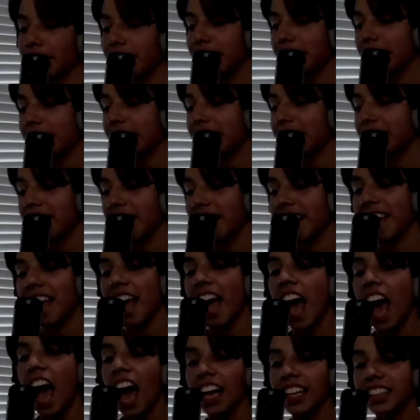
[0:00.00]
I can't focus
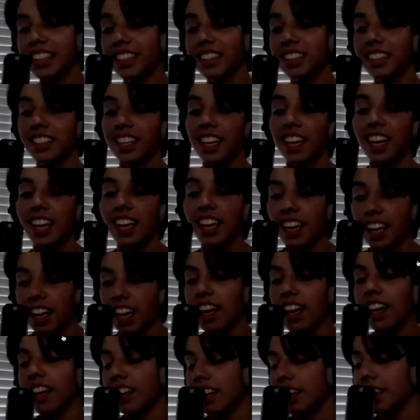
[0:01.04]
my attention on a piece of
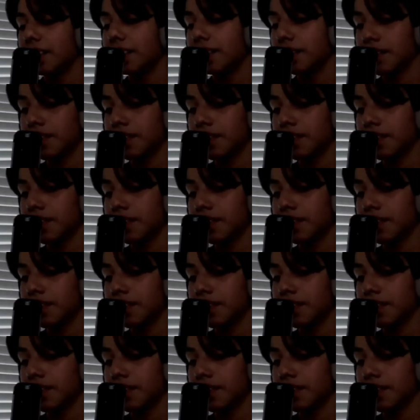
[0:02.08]
paper.